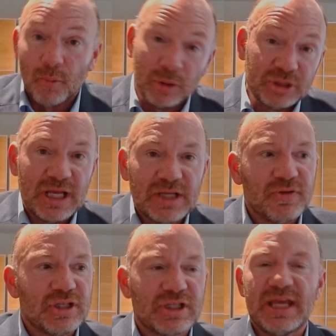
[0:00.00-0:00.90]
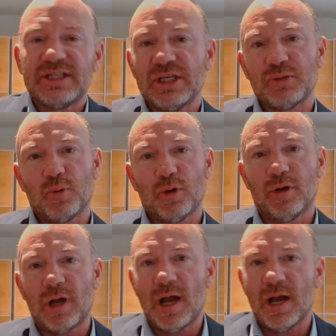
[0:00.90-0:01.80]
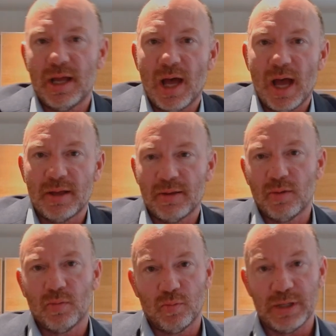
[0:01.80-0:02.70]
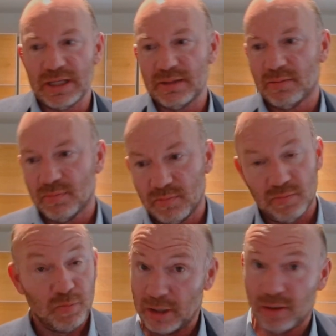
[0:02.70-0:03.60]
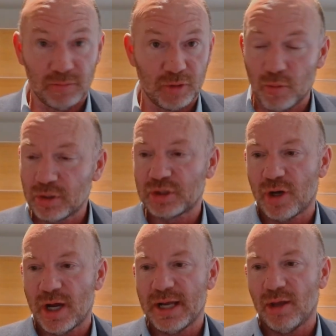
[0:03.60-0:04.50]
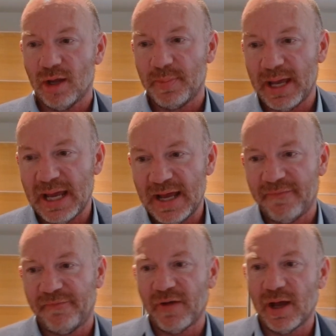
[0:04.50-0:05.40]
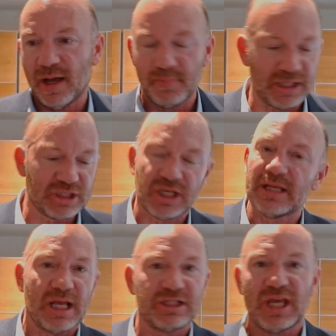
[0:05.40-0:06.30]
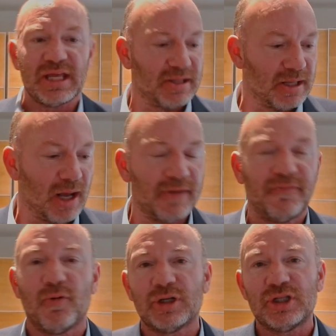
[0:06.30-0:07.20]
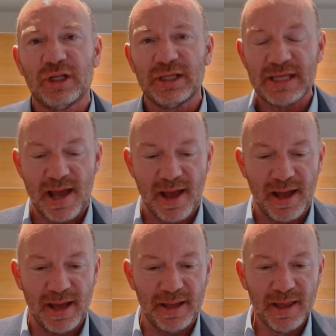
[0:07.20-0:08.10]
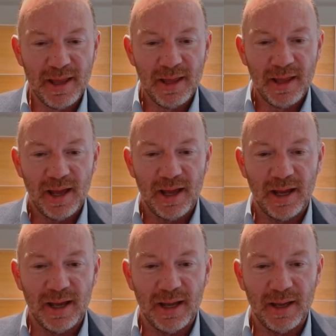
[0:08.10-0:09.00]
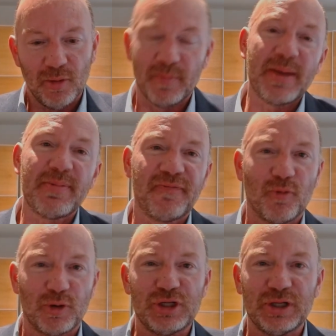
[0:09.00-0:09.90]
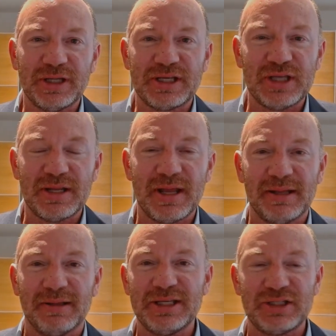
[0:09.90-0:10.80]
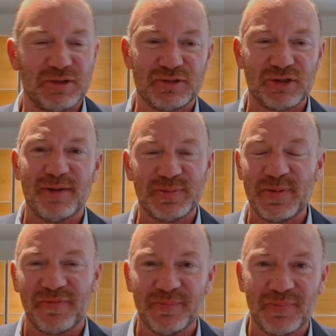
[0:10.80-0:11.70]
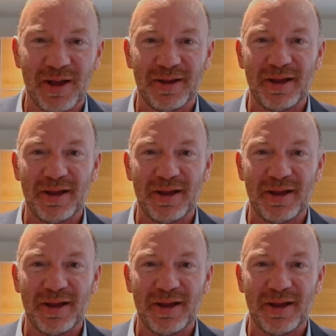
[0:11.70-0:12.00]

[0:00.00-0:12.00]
What's next for this case is we will go to trial on behalf, because as unfortunately, or maybe fortunately, because it at least stops me from